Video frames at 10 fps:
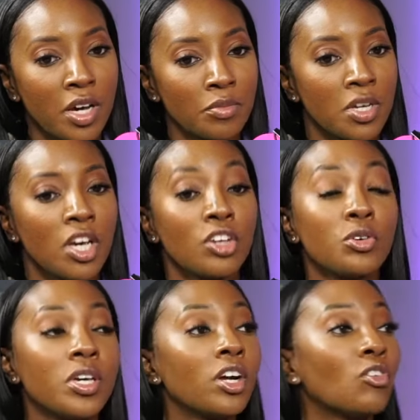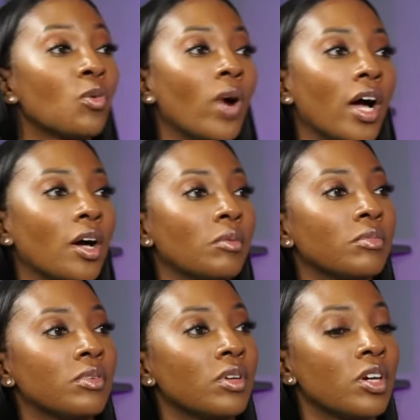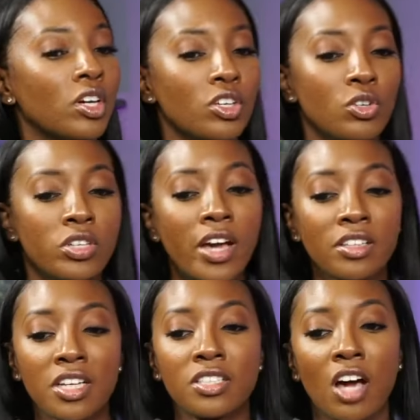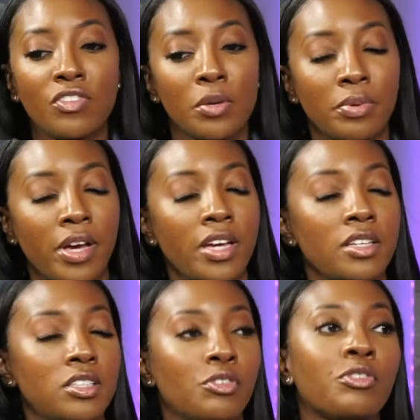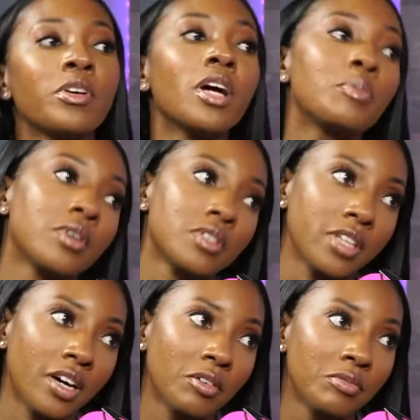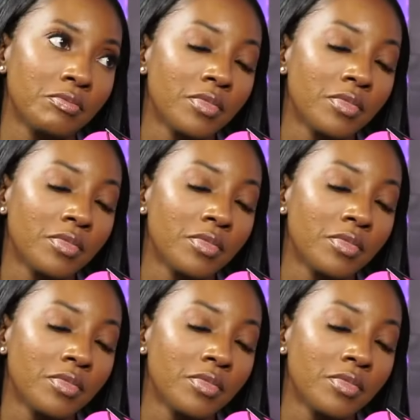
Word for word: up, you get overwhelmed, mm-hmm. you take things off your plate to free up yourself.